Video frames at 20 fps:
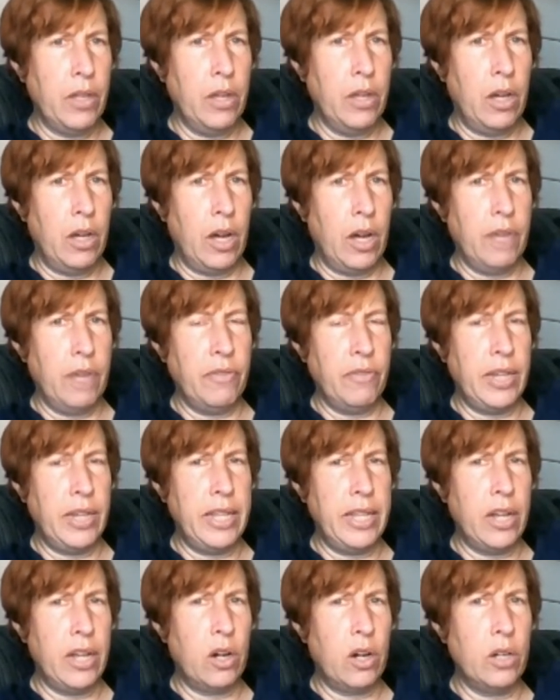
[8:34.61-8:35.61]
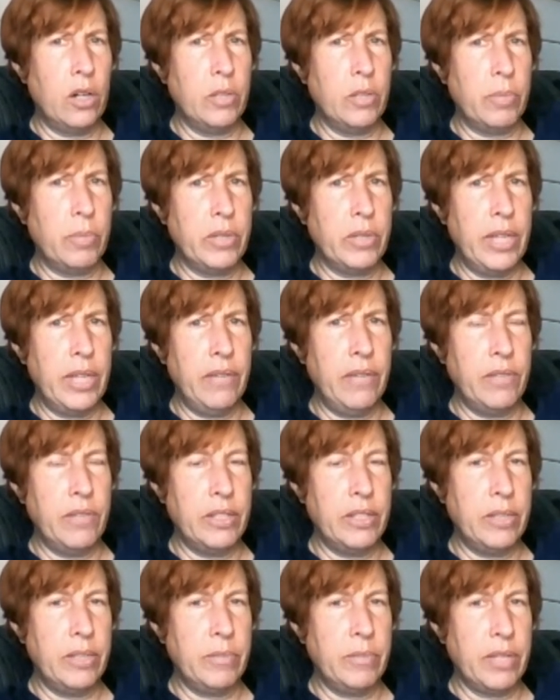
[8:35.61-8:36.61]
I find that hard to believe.
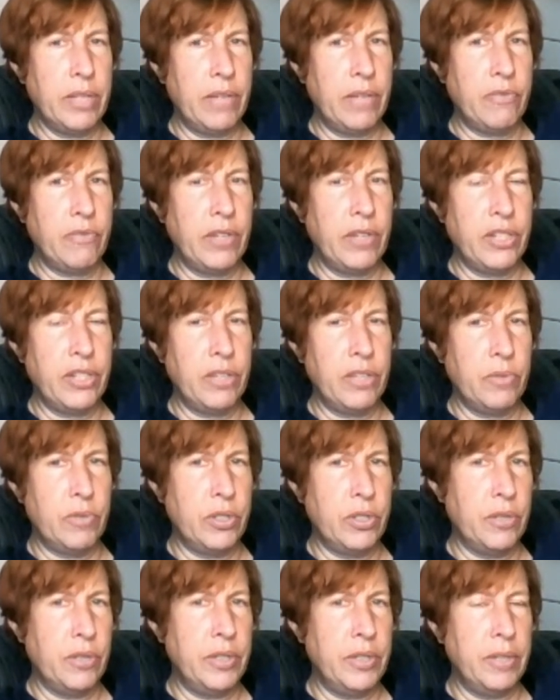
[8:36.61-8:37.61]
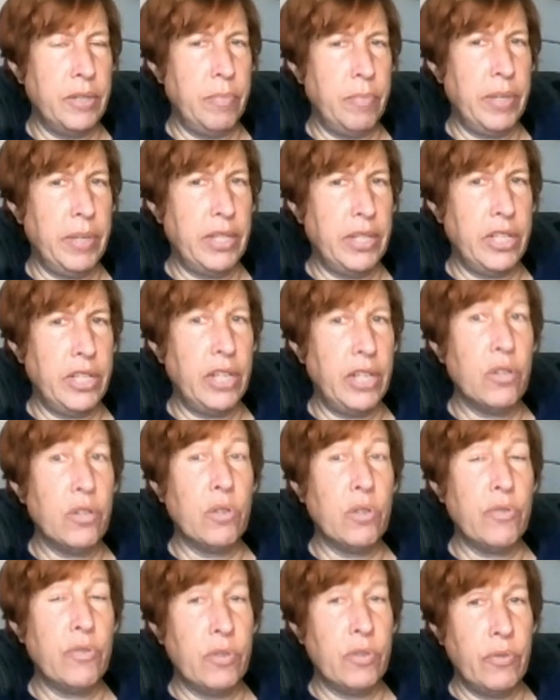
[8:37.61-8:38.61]
It seems like friction was always the big
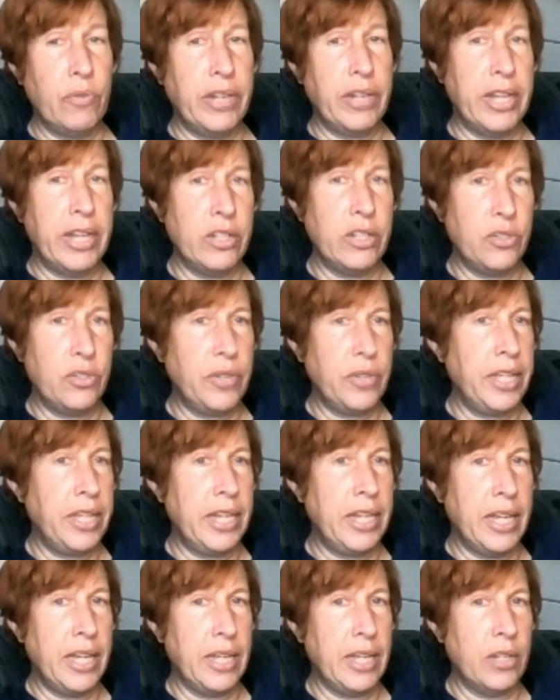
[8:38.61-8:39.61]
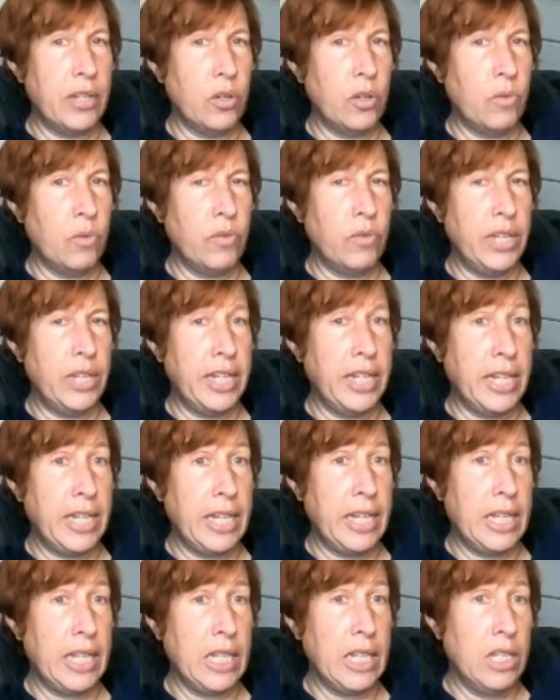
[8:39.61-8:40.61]
deal for reentry and
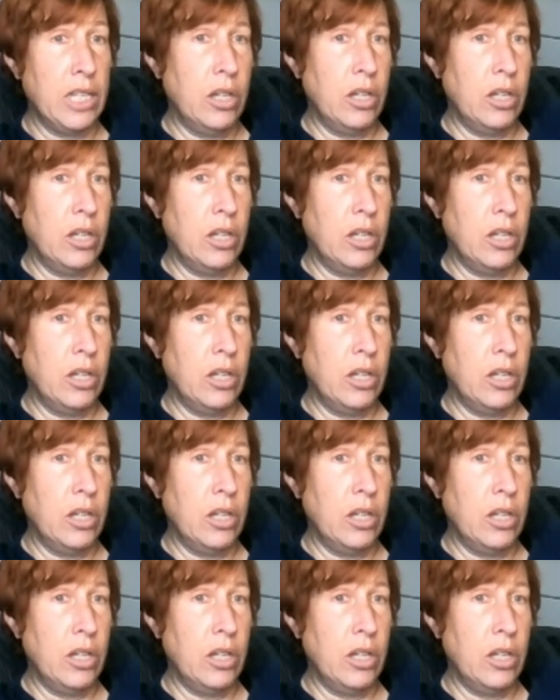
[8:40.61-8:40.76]
overheating.